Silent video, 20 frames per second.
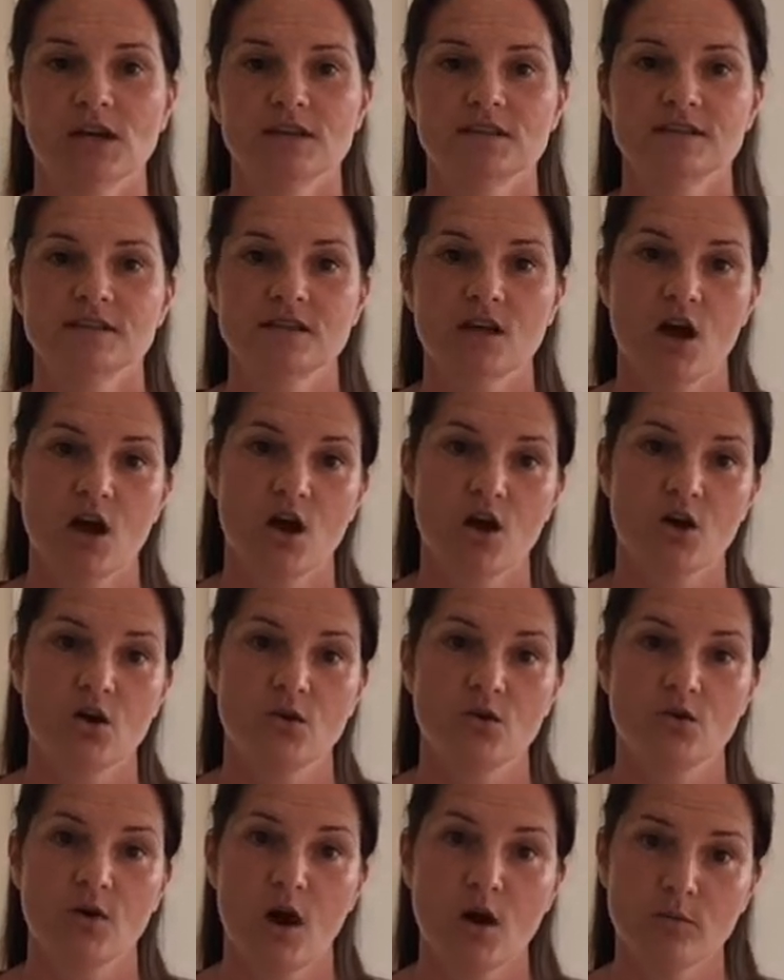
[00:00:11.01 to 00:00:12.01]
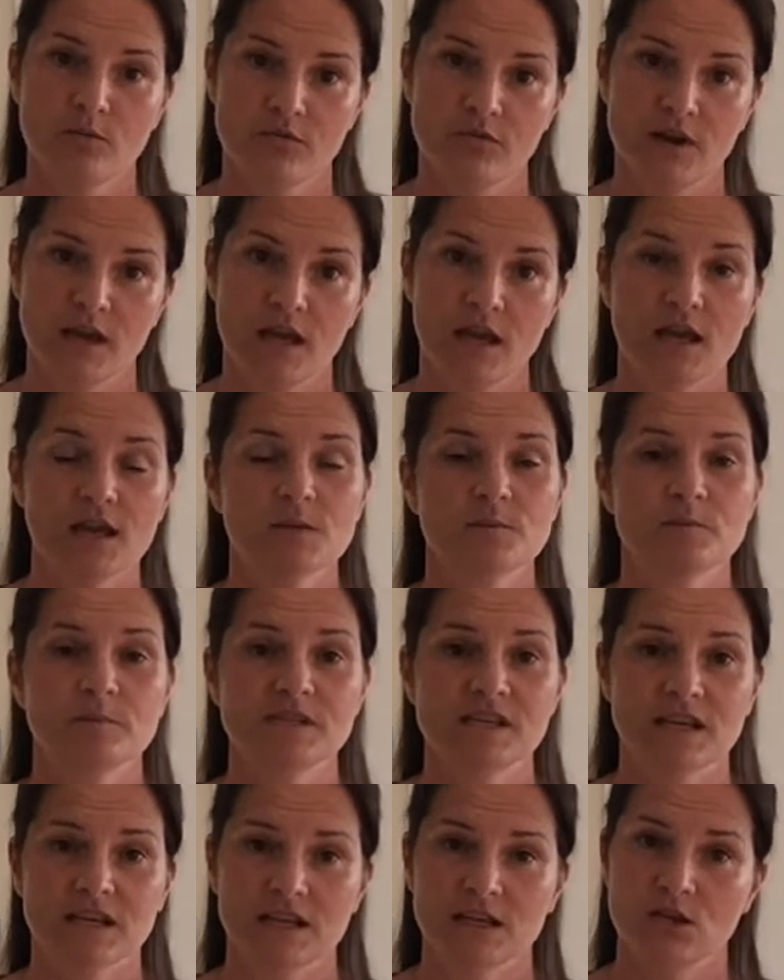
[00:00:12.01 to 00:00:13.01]
so hopefully,
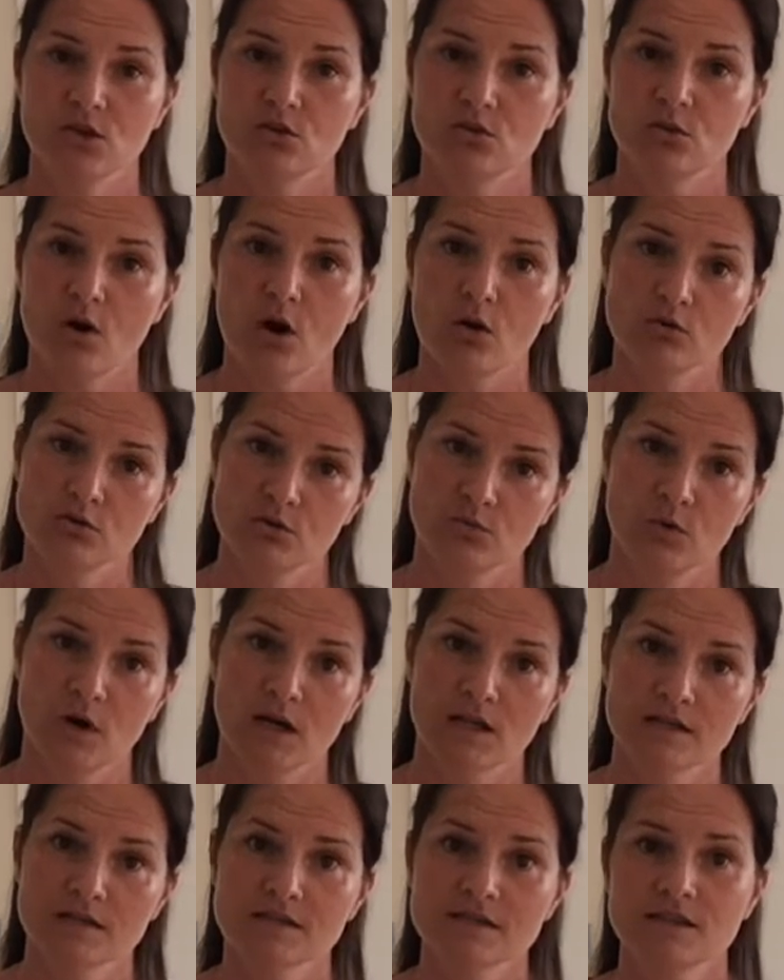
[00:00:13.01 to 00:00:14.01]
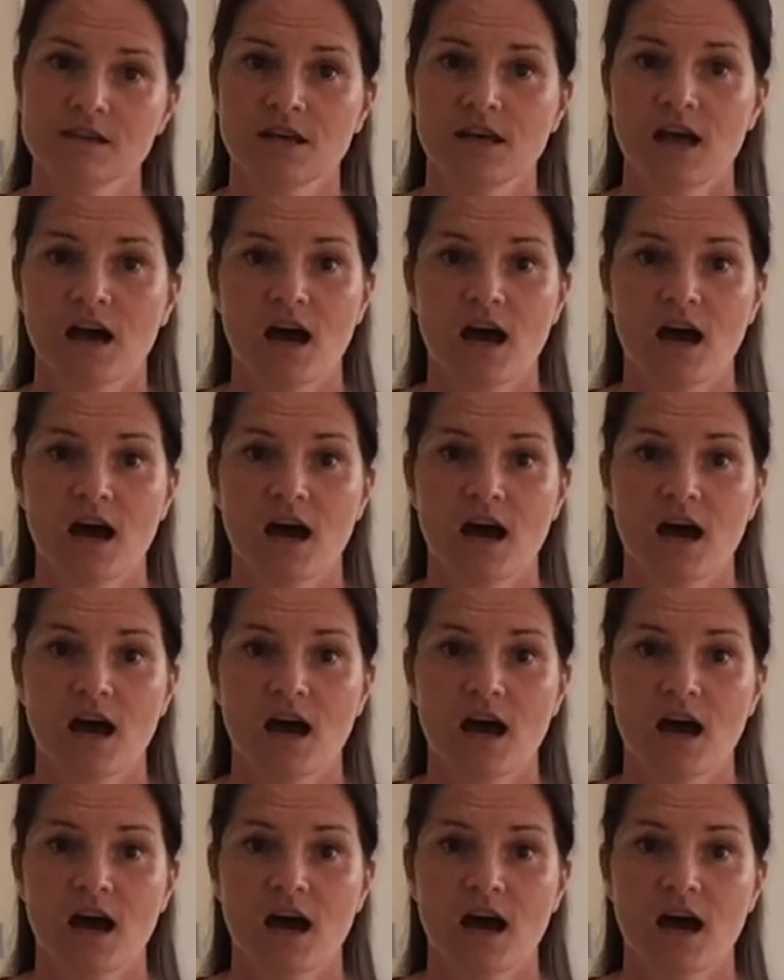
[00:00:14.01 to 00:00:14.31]
particularly you older ones,